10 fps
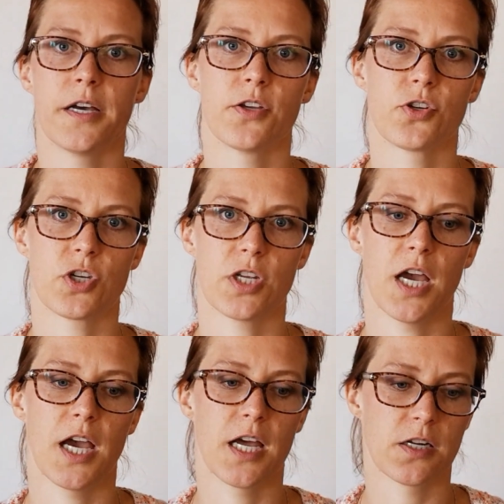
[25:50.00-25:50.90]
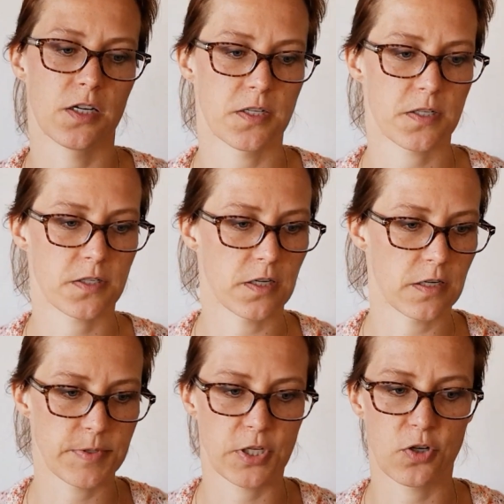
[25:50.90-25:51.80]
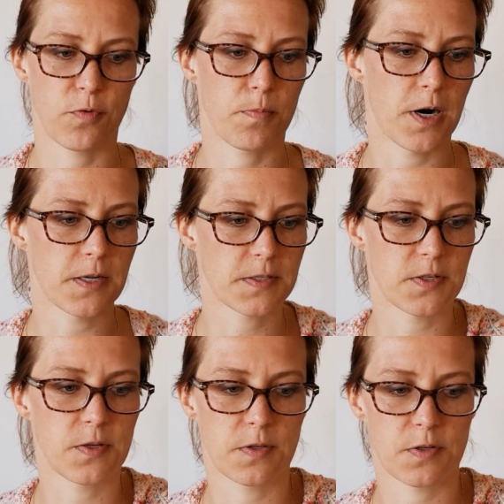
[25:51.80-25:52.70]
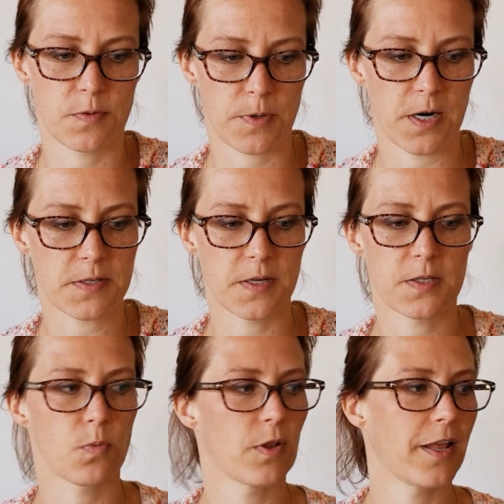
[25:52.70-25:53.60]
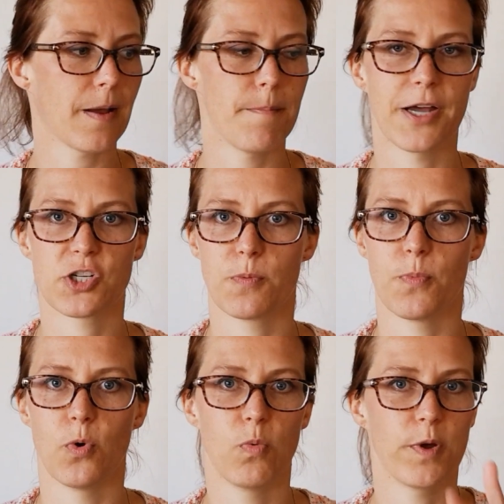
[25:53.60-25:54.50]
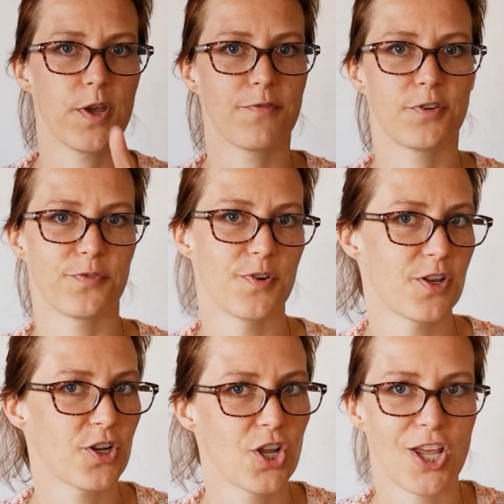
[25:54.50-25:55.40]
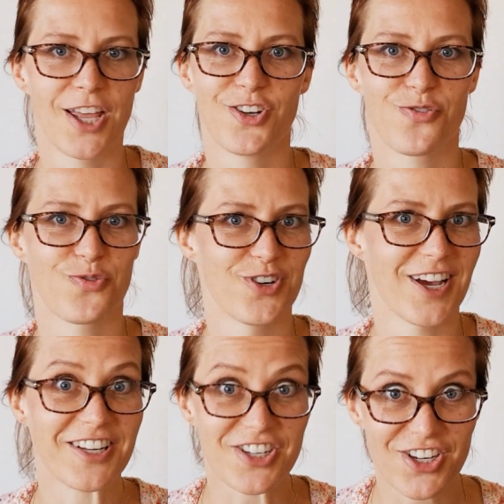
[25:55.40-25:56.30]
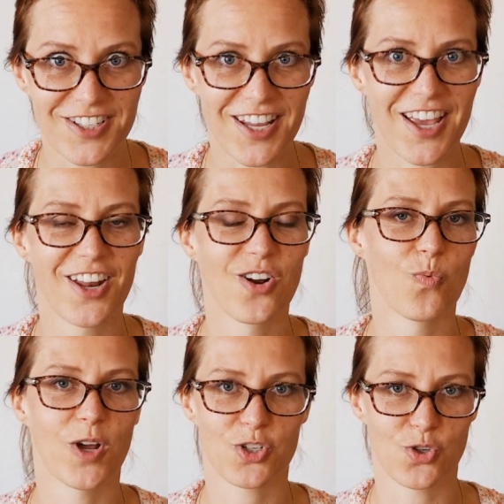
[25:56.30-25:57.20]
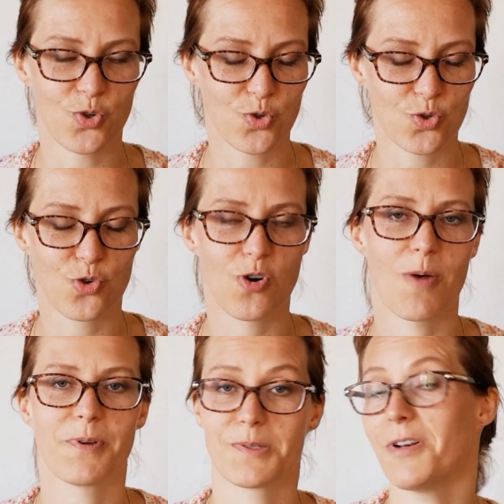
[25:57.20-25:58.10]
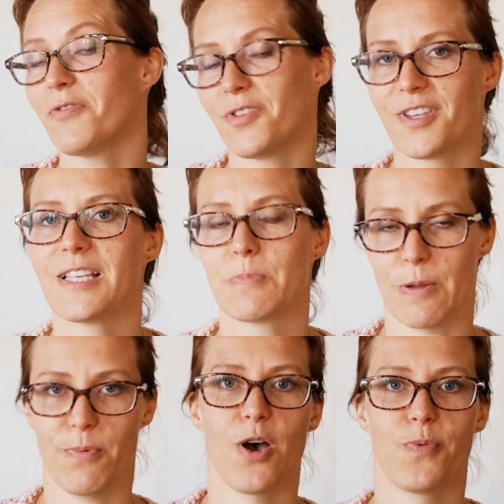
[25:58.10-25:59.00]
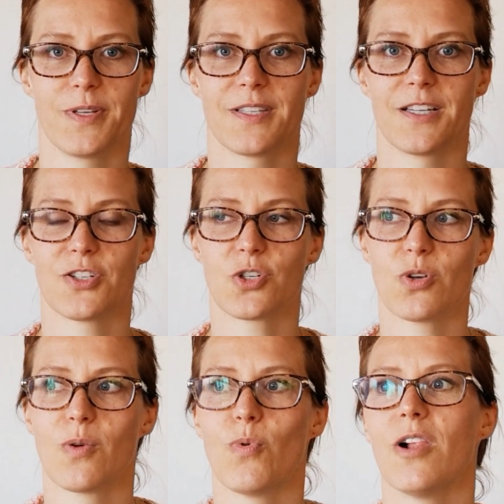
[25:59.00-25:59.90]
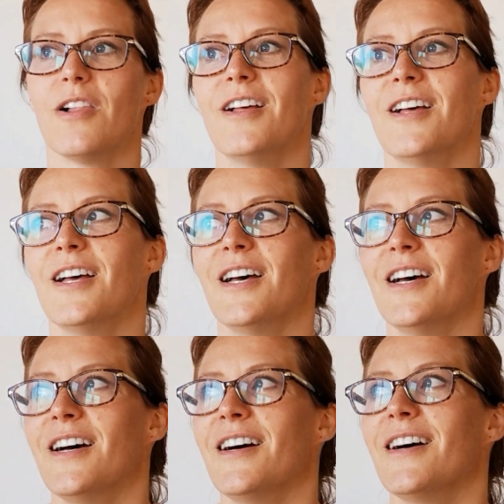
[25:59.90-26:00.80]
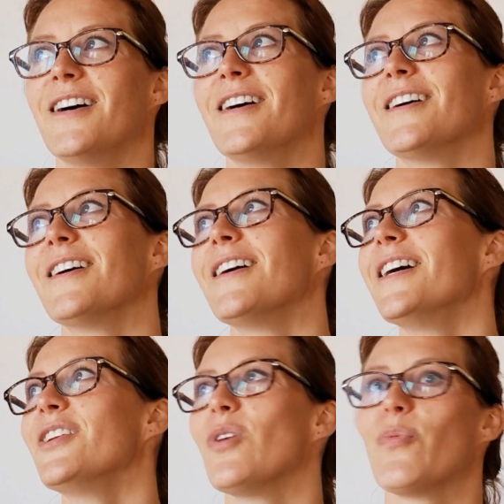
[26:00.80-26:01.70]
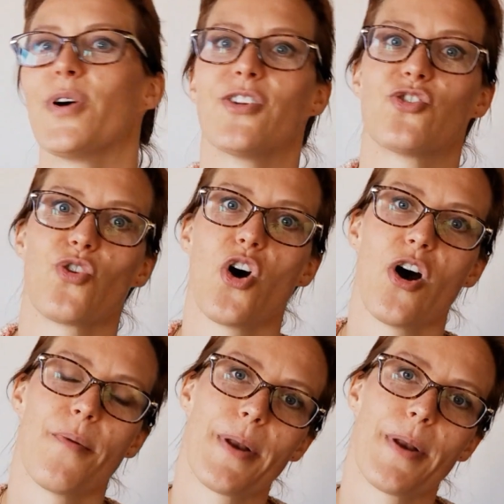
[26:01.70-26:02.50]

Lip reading: she had us, there was a different process, there's a process with like a magic bowl where you have different ideas and on what to draw, because one of the things people always say is to like, well, I know I want to draw, I want